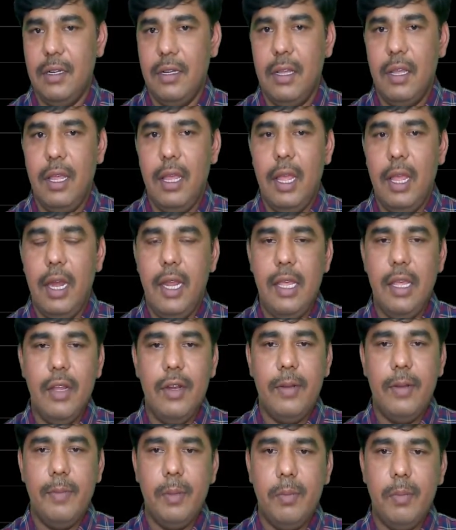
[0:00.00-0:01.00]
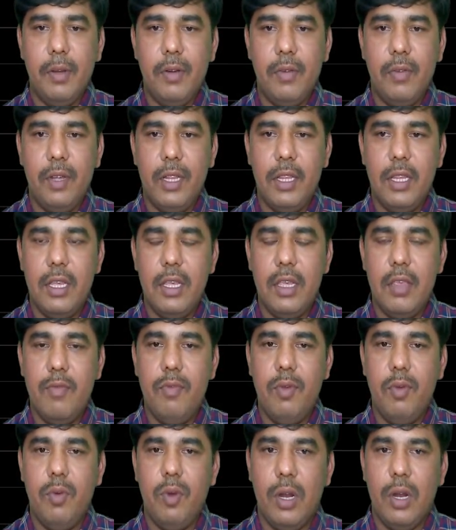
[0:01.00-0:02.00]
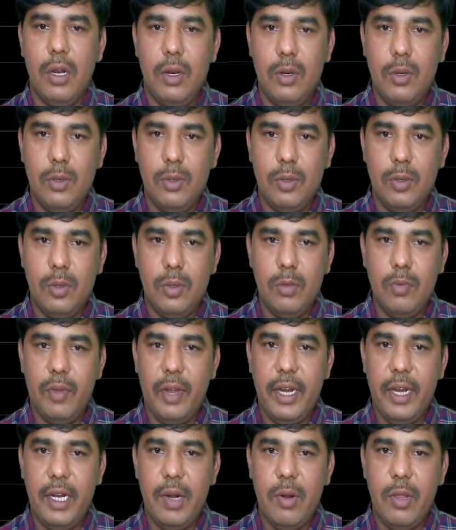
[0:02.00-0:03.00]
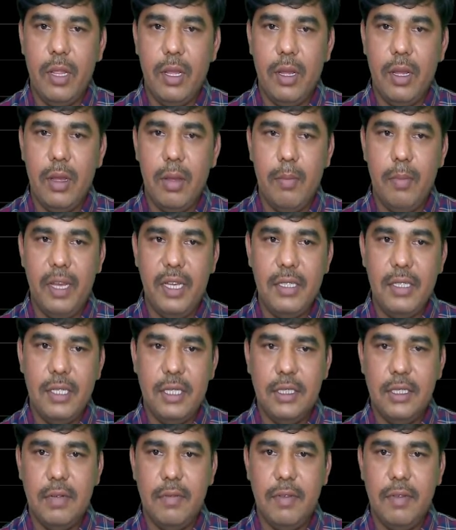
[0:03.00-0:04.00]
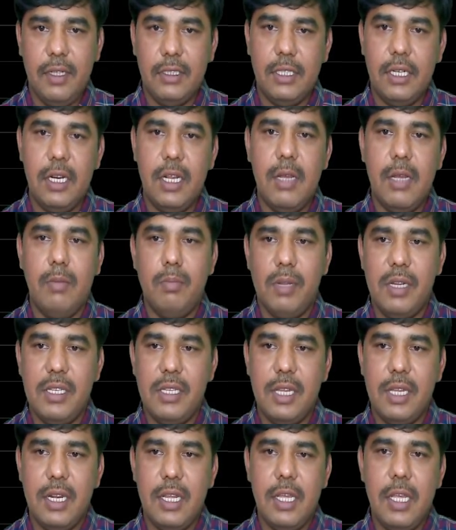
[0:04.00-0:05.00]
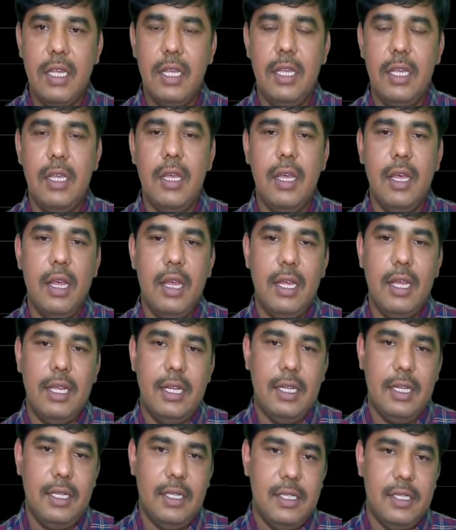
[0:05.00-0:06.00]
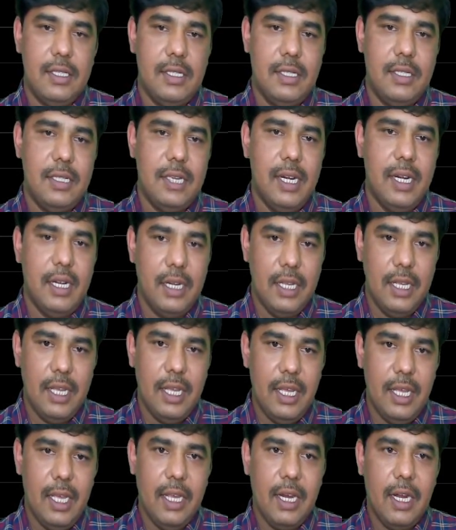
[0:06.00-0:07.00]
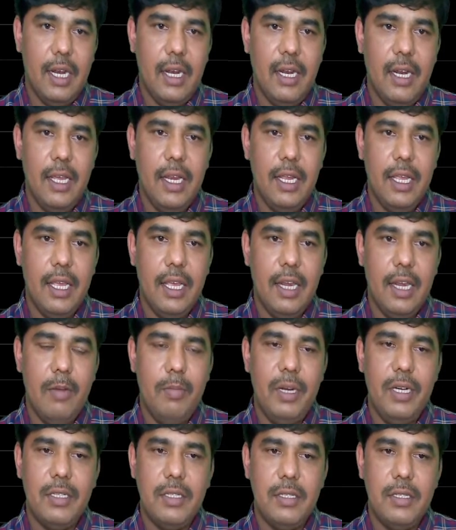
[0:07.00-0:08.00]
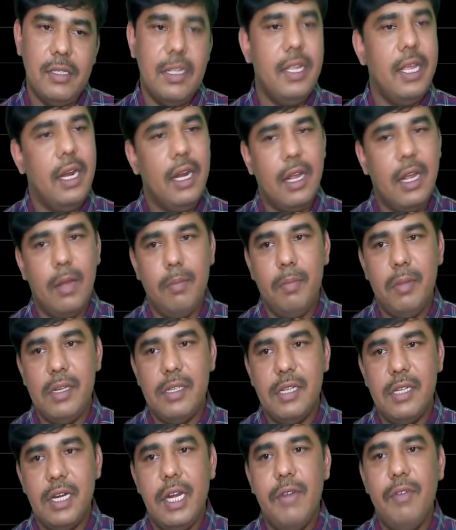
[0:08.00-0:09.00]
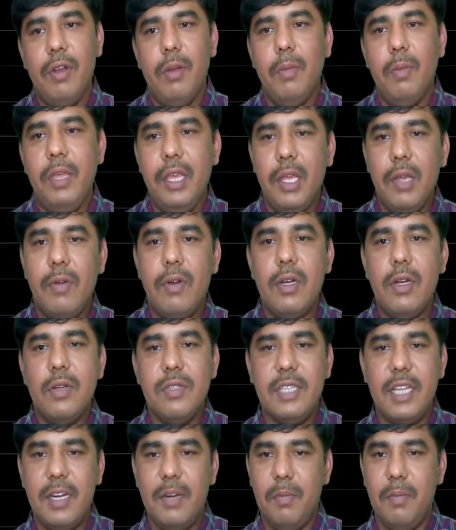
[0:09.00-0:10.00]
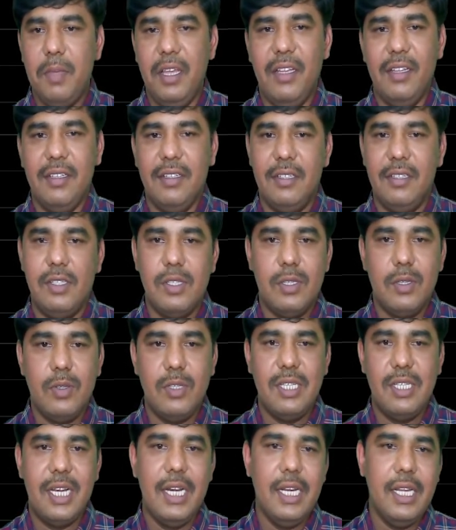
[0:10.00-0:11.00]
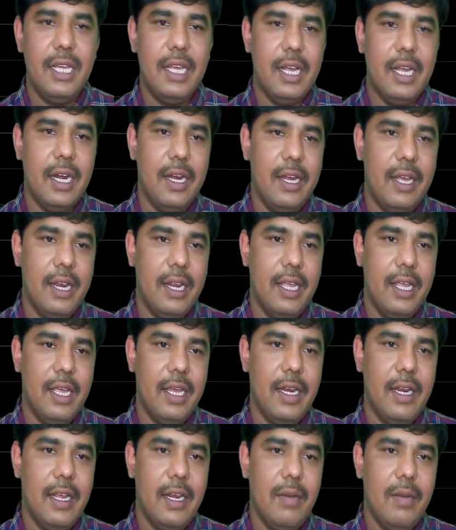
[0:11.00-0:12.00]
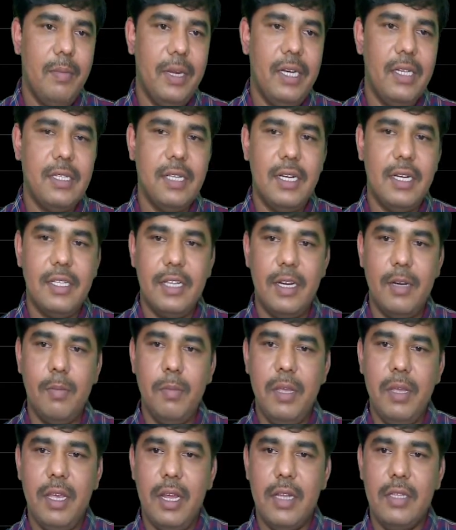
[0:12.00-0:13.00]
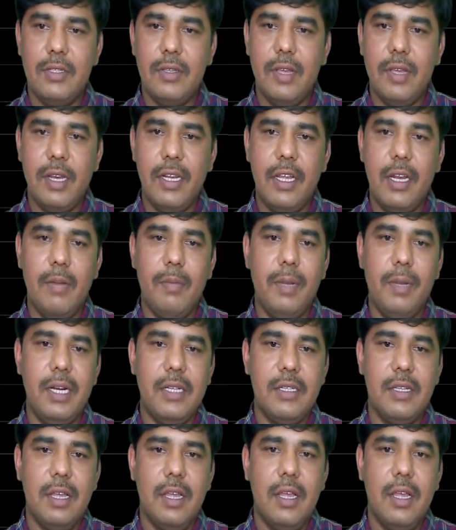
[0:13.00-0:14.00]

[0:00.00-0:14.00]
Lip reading: And here remember one thing, if you want to find out the bijection function, compulsory set A containing elements, then compulsory it will be equal to set B. So set A containing n elements and set B also n elements.